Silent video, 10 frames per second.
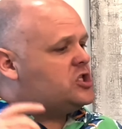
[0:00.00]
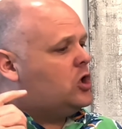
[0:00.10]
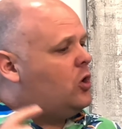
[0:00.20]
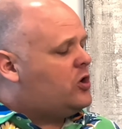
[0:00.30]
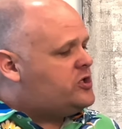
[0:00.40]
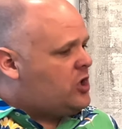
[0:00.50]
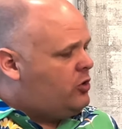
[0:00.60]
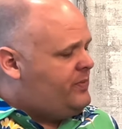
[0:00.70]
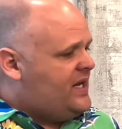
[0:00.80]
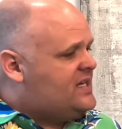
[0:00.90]
the Lord
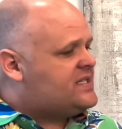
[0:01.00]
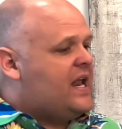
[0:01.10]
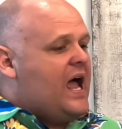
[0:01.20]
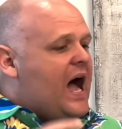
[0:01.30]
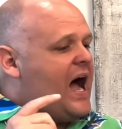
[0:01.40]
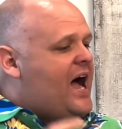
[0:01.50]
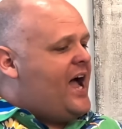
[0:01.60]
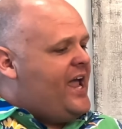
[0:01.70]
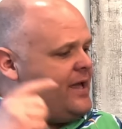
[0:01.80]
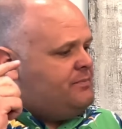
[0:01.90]
told me, he said,
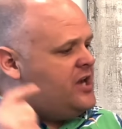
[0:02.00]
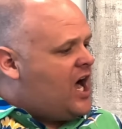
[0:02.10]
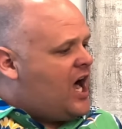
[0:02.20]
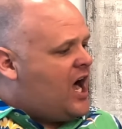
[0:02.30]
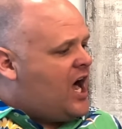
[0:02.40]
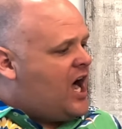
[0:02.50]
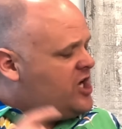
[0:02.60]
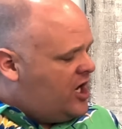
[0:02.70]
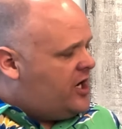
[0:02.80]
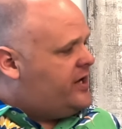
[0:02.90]
I am not
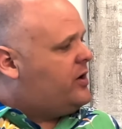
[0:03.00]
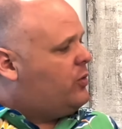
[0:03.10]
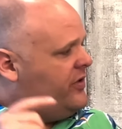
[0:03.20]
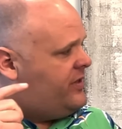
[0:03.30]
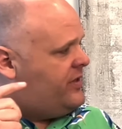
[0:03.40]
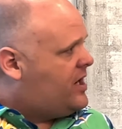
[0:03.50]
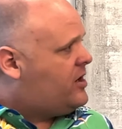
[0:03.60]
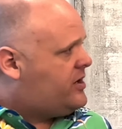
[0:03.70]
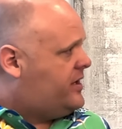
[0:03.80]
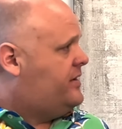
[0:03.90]
done with
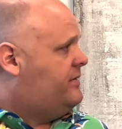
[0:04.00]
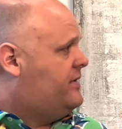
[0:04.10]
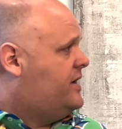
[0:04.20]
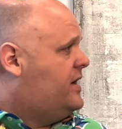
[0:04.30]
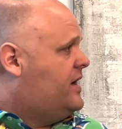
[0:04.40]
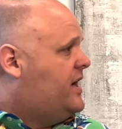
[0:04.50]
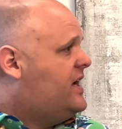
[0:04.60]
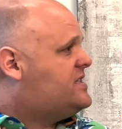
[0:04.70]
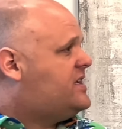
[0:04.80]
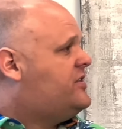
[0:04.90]
America. Amen.
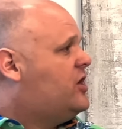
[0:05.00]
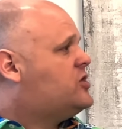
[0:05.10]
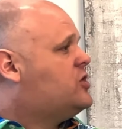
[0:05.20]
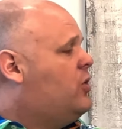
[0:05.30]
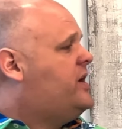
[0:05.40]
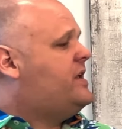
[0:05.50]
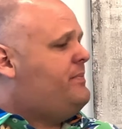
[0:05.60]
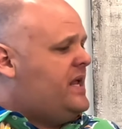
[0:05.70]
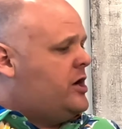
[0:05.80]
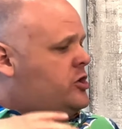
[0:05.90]
He said, there's going to
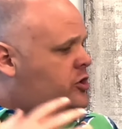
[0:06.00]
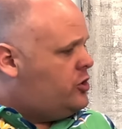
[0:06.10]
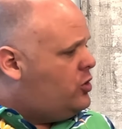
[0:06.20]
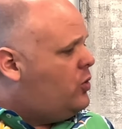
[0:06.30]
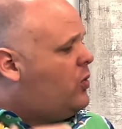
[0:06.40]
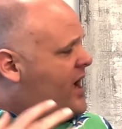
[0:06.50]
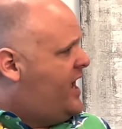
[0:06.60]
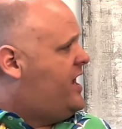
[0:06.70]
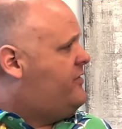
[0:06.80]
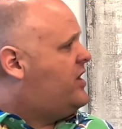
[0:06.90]
be a new
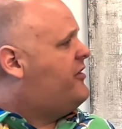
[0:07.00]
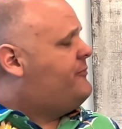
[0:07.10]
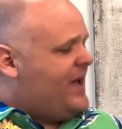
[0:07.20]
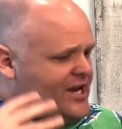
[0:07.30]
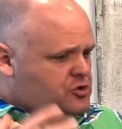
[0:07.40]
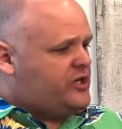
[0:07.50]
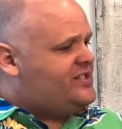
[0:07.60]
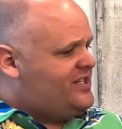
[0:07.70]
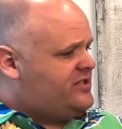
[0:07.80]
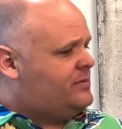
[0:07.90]
wave of
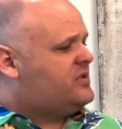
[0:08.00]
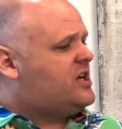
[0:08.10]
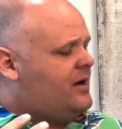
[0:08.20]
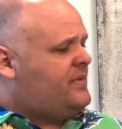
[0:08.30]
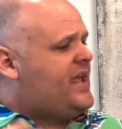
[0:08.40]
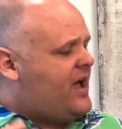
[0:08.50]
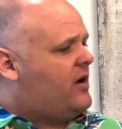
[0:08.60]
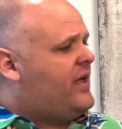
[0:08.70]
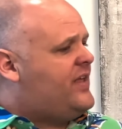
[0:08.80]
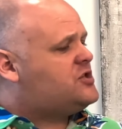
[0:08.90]
patriotism coming
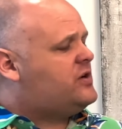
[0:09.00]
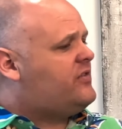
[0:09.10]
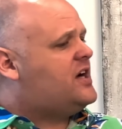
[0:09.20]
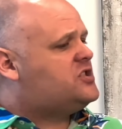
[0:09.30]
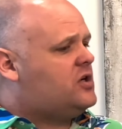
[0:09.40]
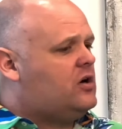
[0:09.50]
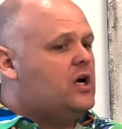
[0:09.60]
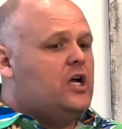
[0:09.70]
out. And that's whenever I saw